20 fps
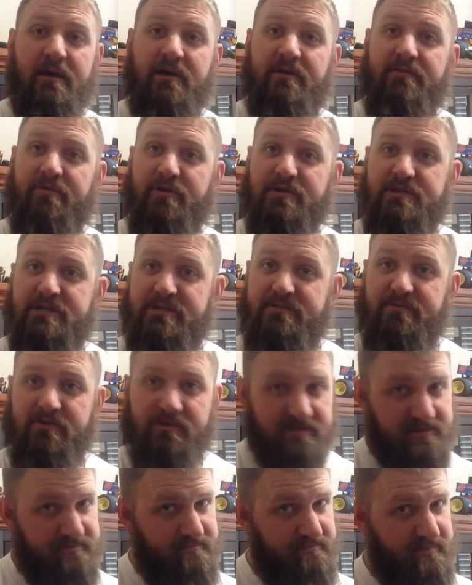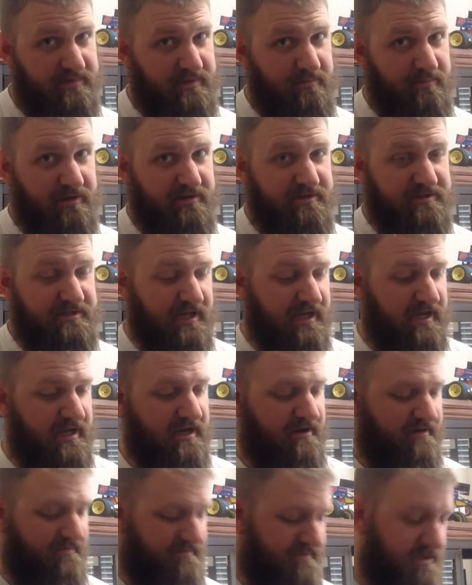first things first, the beard's taken
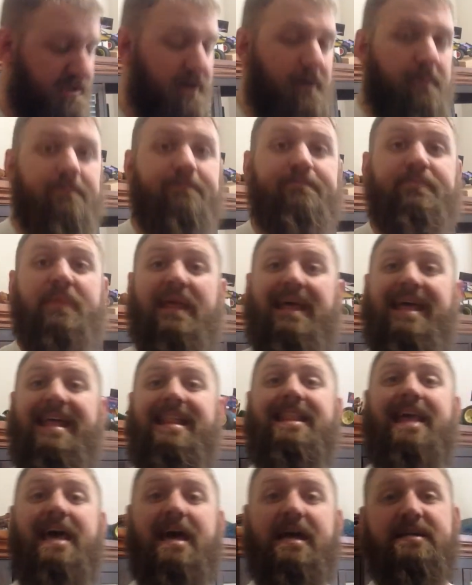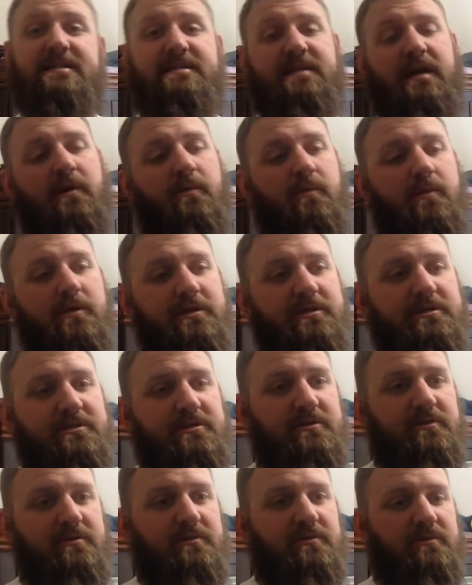care of. So, next, I wanted
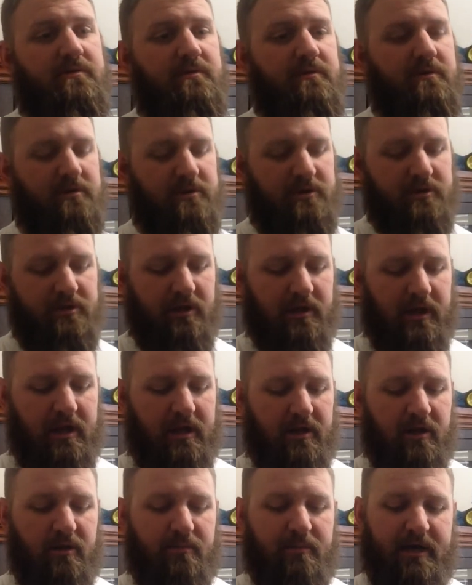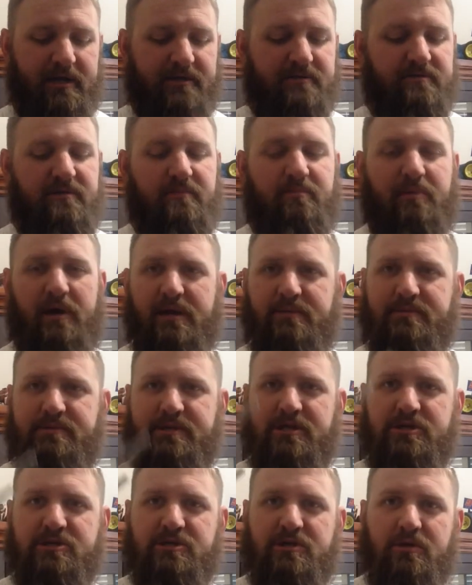to kind of go back to the pipes
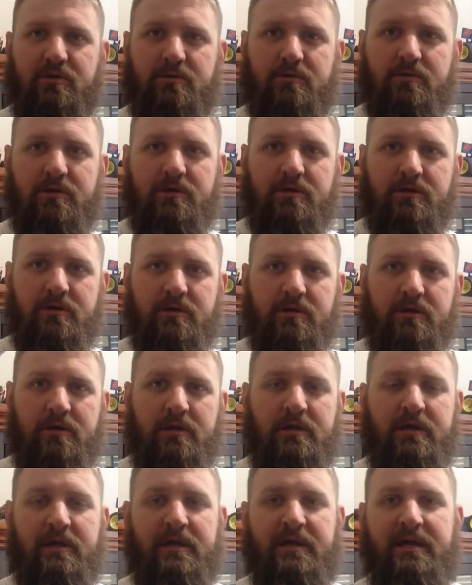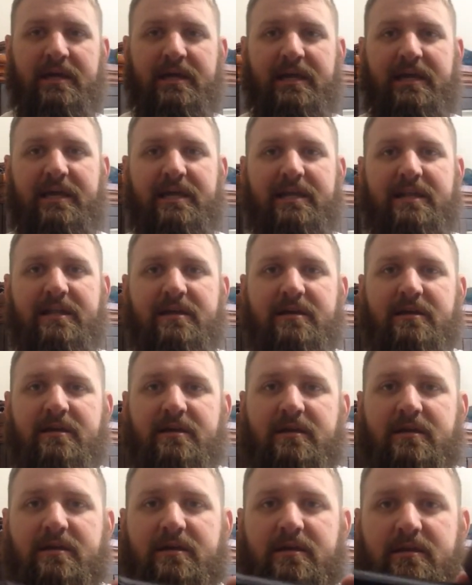I showed in
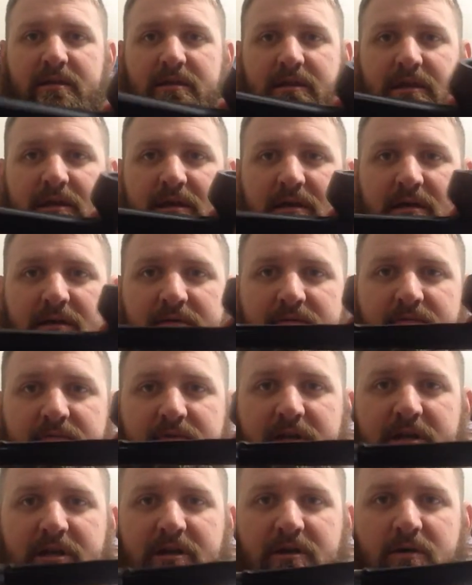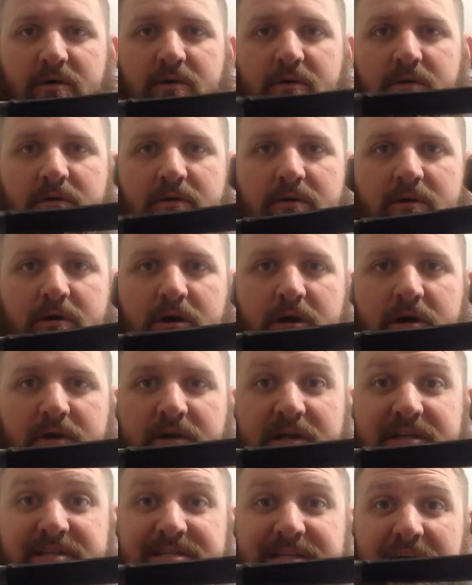the video
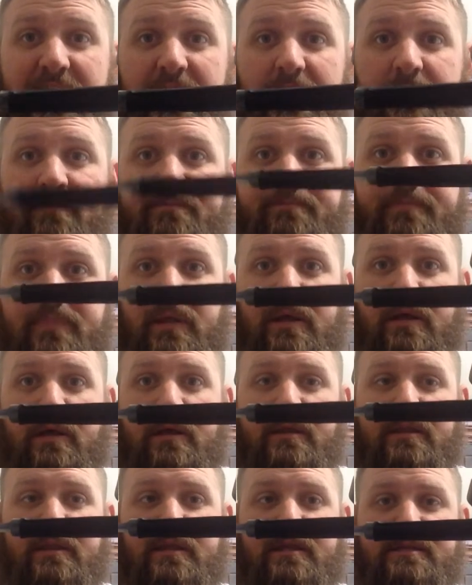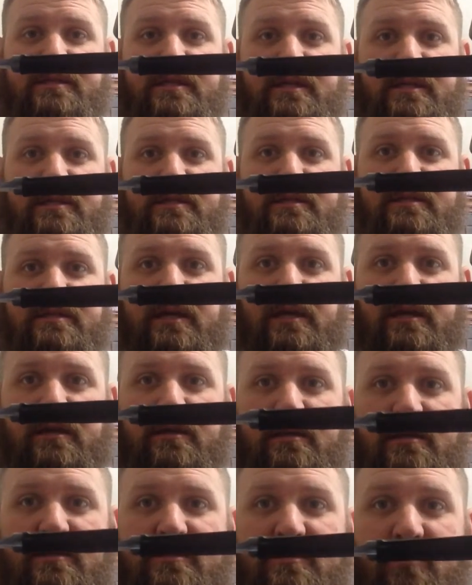in Seattle. These
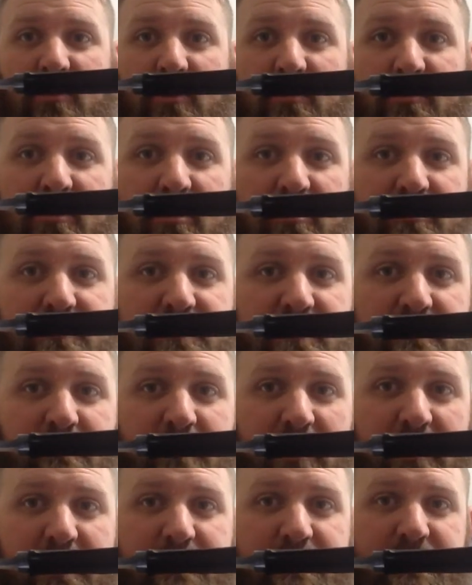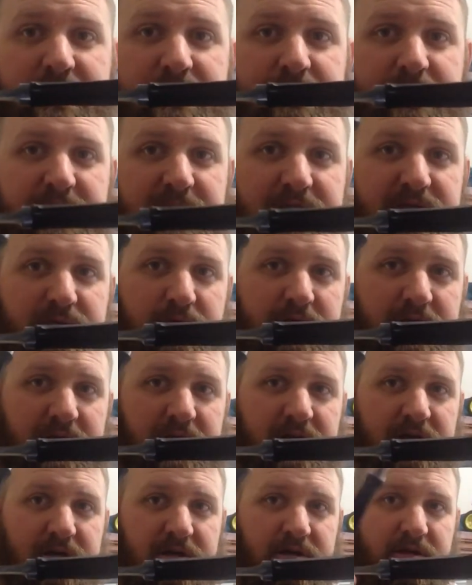are both Kirsten pipes. This one
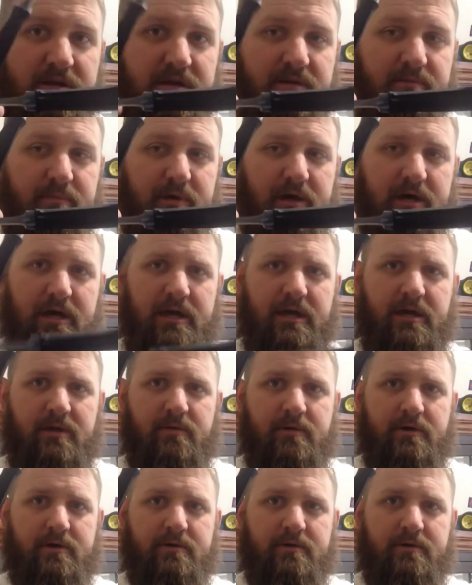here in my,